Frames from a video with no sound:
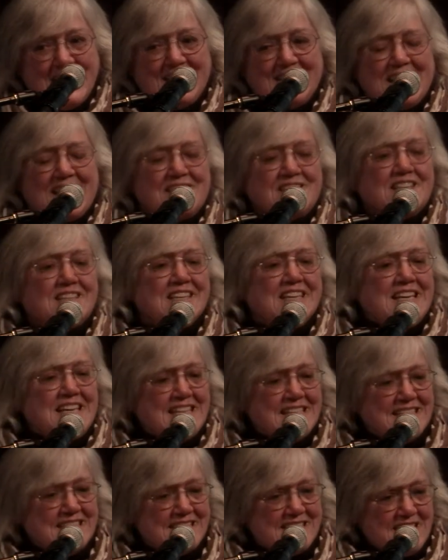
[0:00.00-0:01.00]
that
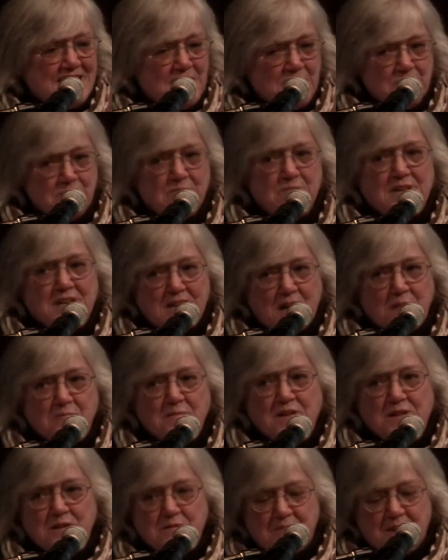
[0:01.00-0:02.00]
leads to him
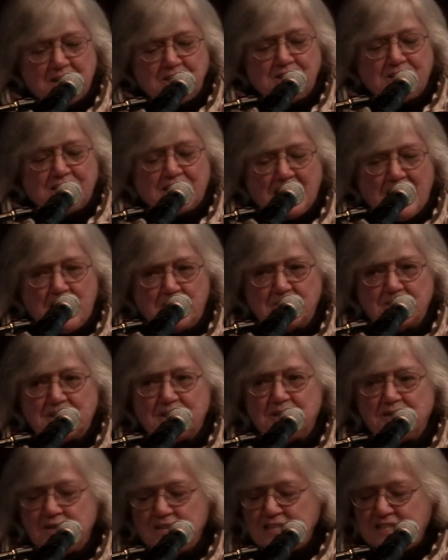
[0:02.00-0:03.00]
becoming the Panchen Lama.
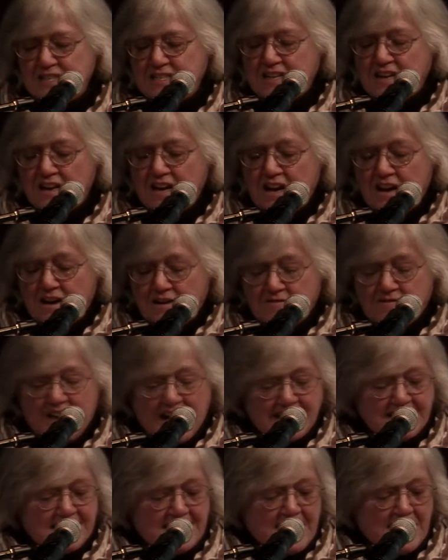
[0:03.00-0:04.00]
So this is a
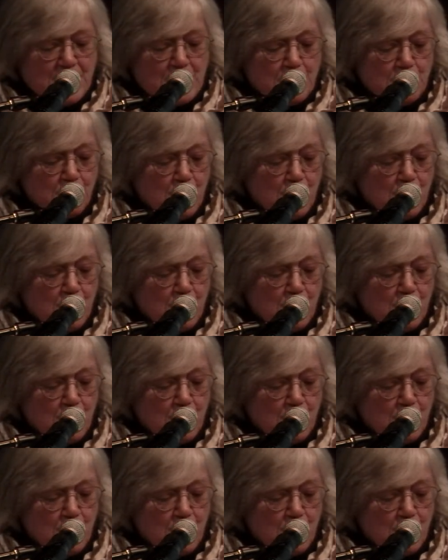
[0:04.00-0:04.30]
fascinating